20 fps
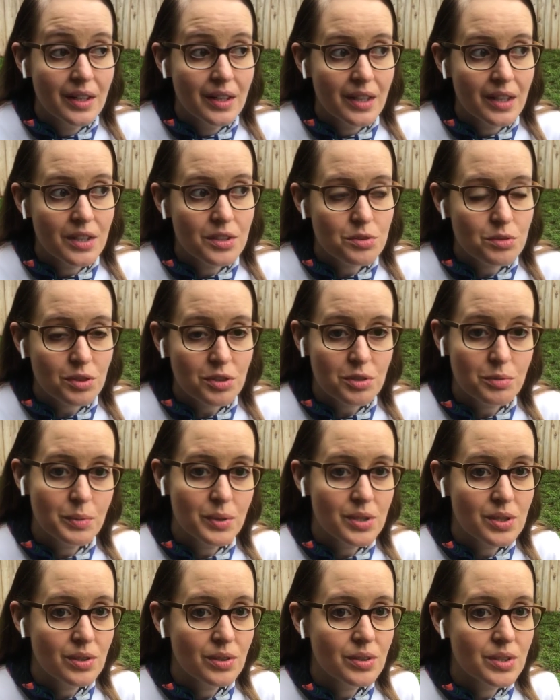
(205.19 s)
instructional
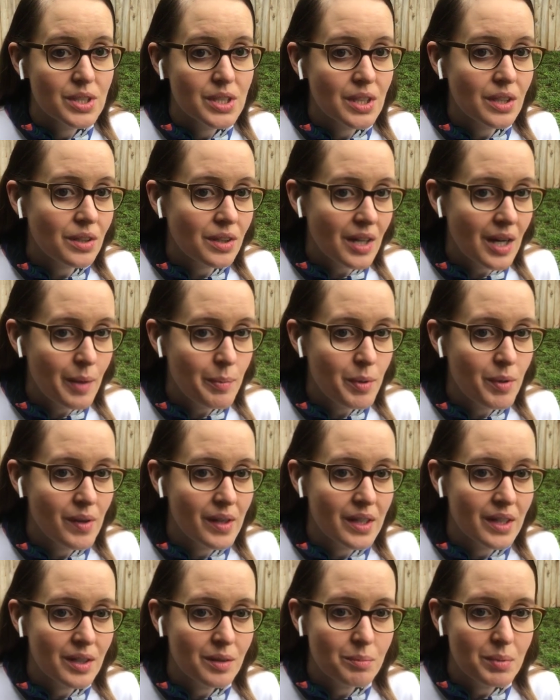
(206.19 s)
materials that are
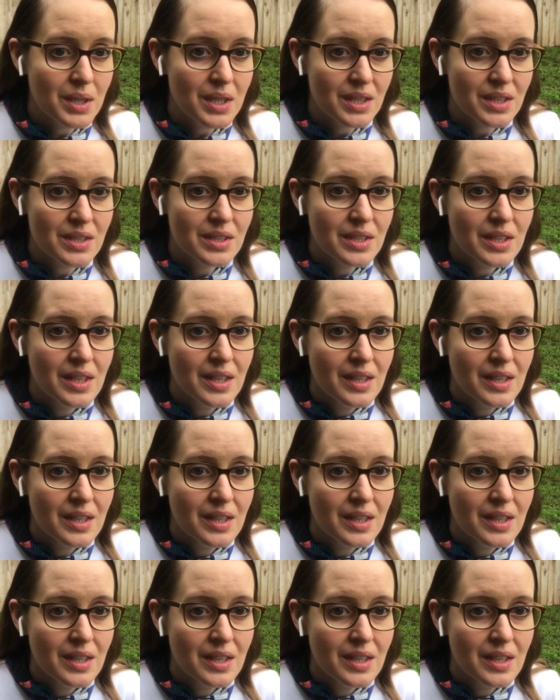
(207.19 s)
copyrighted because